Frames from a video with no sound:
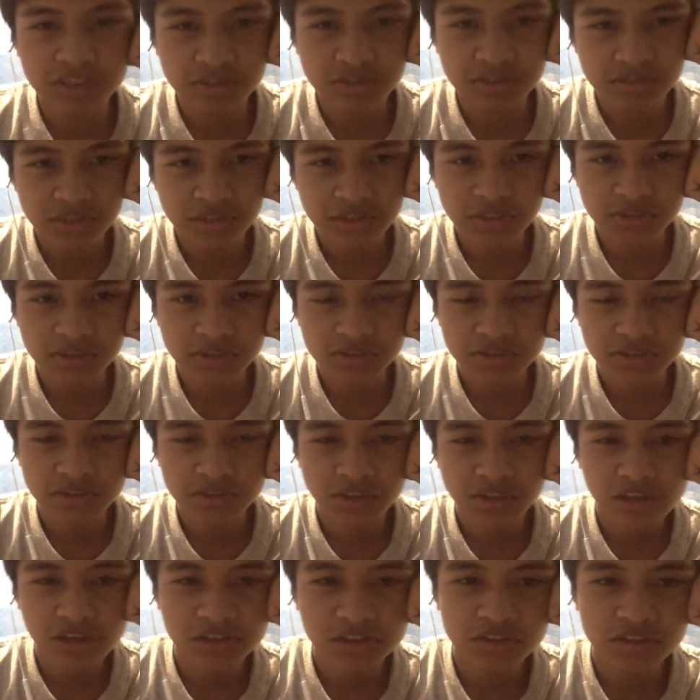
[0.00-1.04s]
I was like, "Oh,
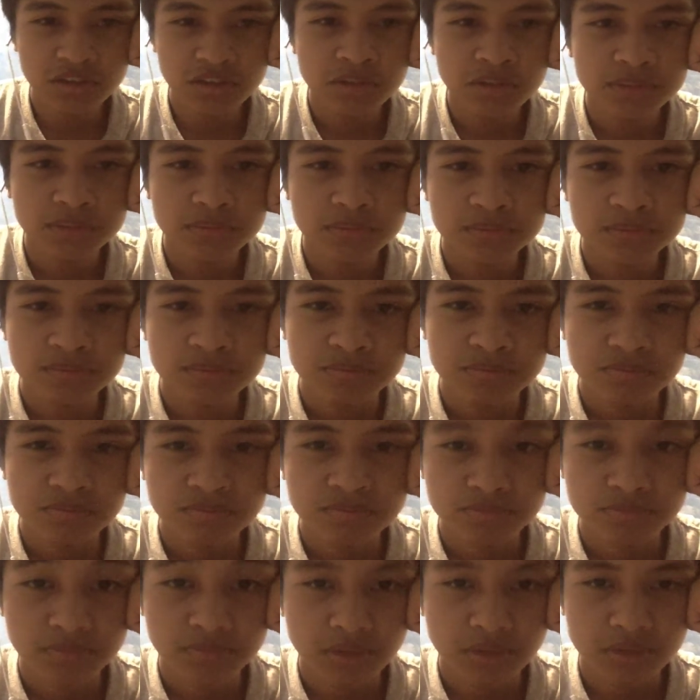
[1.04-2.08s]
thanks, sir."
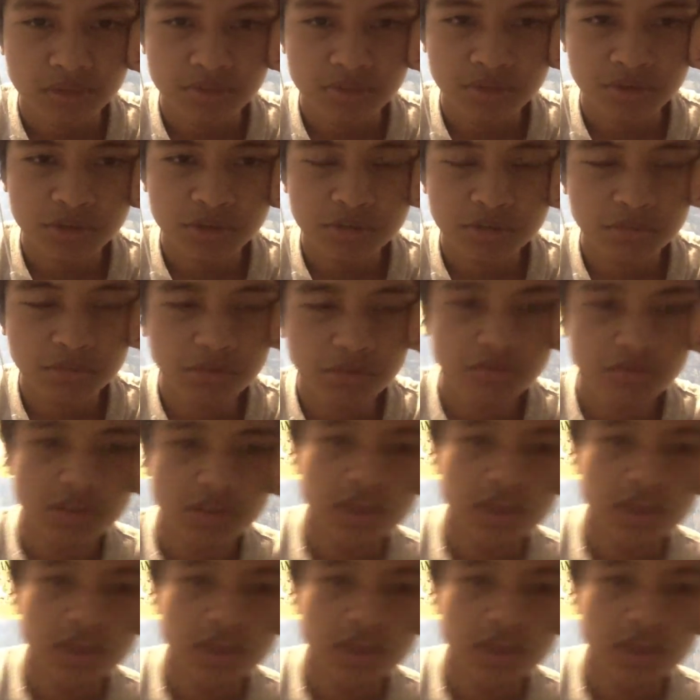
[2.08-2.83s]
It's a pretty good move.